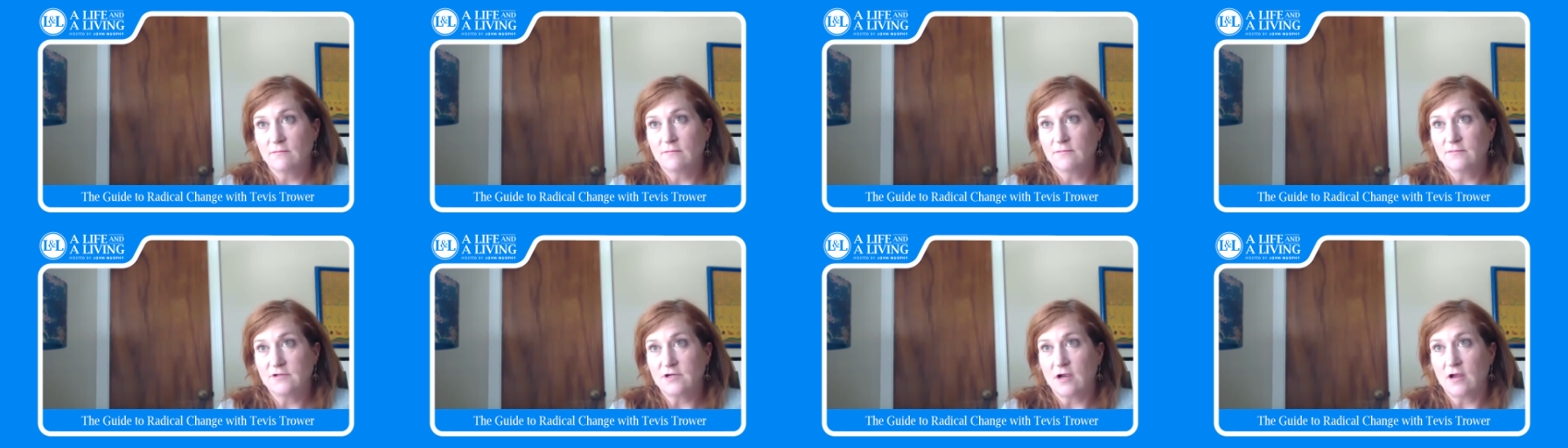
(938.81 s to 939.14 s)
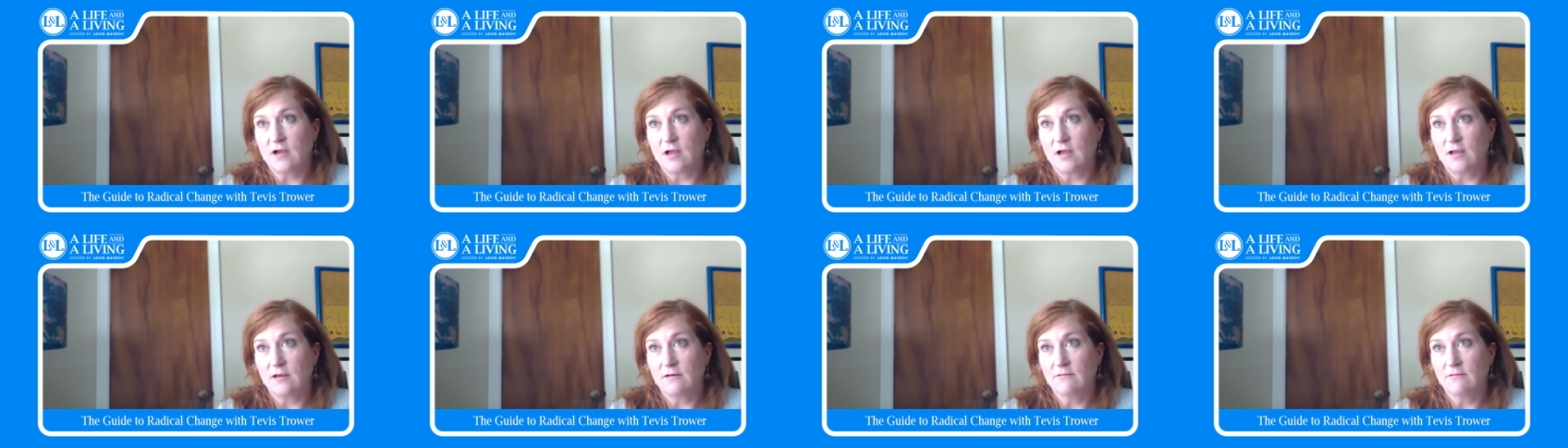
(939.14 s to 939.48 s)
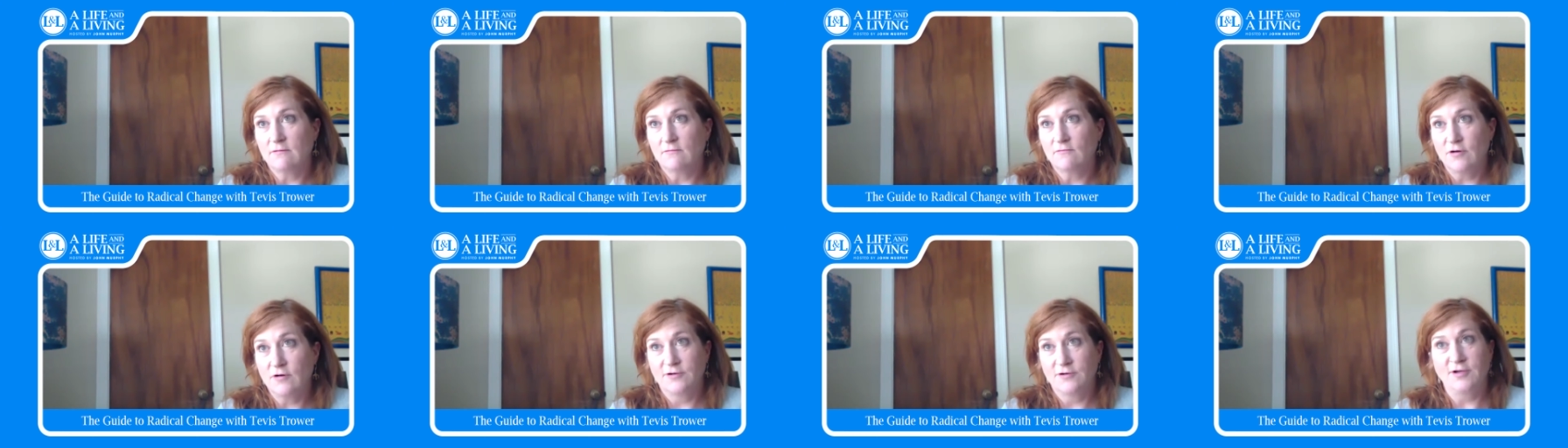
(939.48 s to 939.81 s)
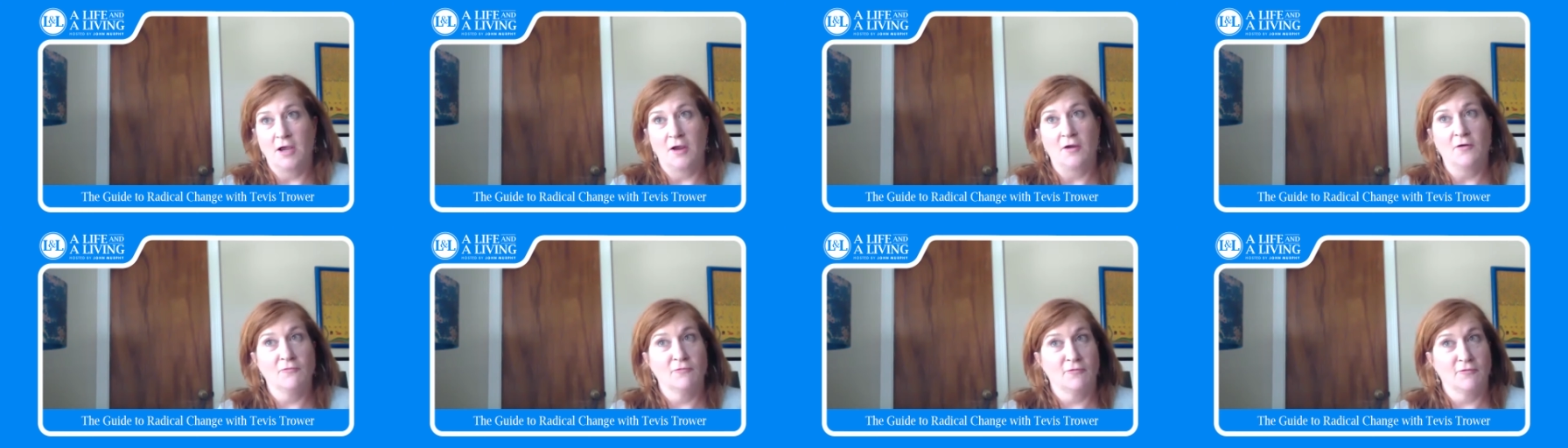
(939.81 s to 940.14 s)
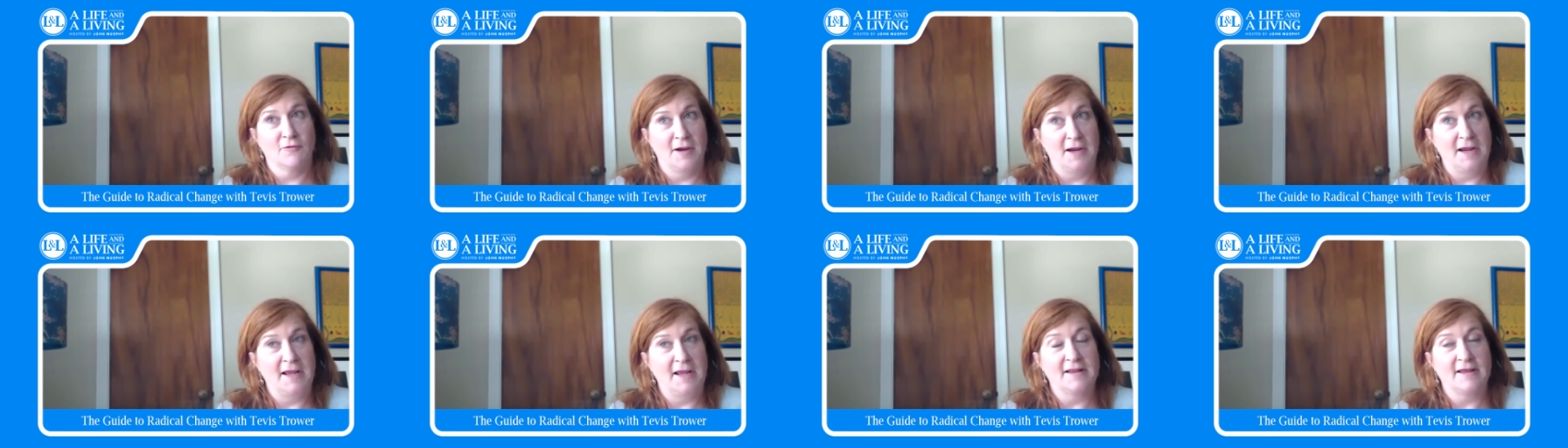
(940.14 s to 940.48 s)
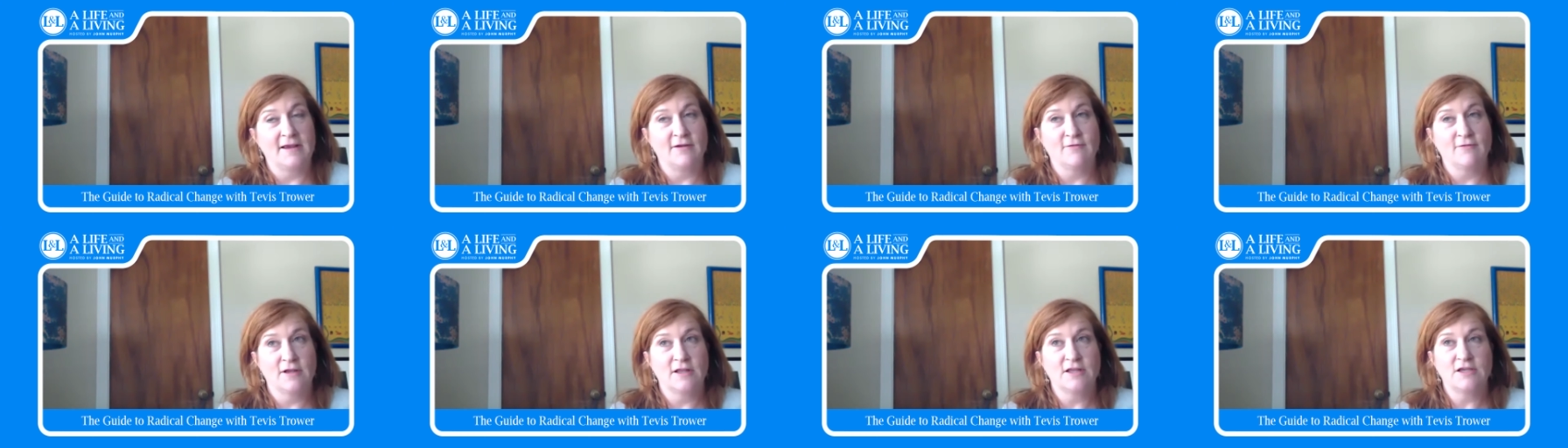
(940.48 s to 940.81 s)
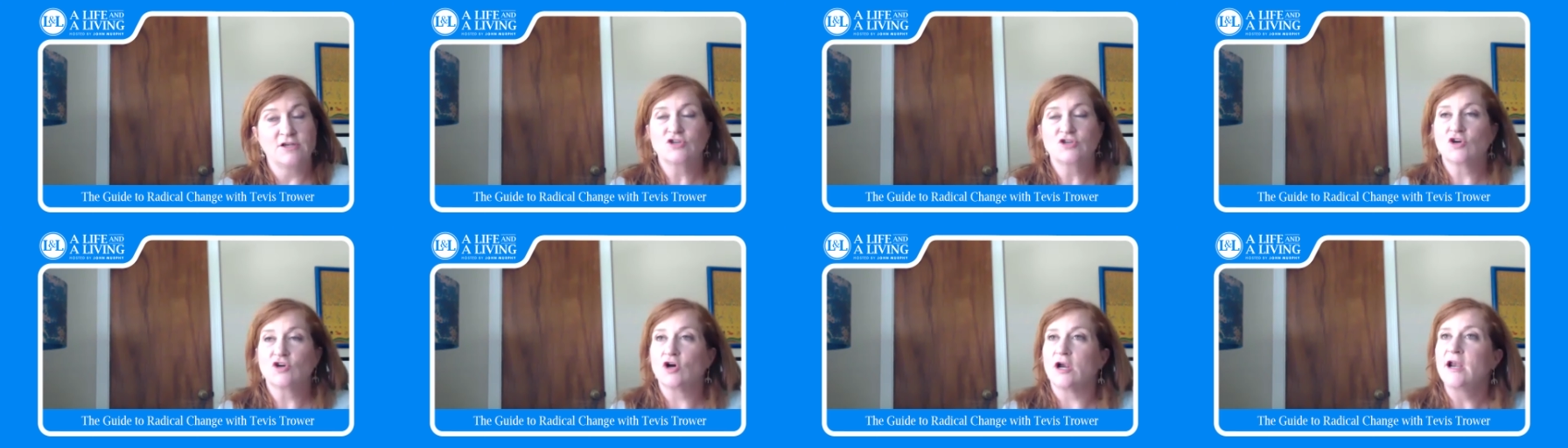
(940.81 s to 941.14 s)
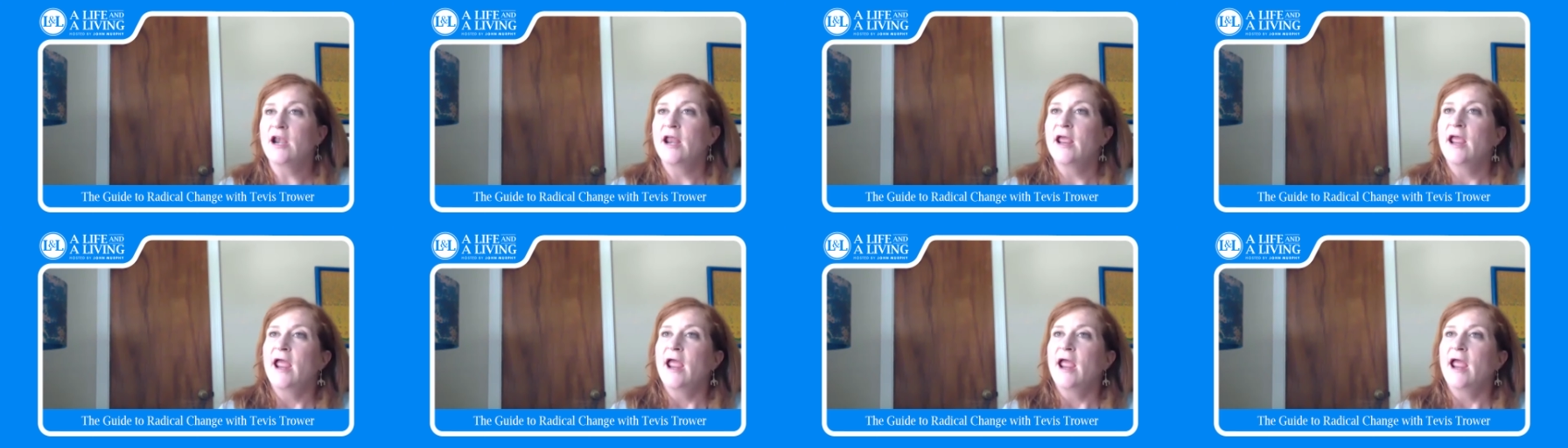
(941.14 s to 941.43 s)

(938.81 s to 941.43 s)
John, really, really short,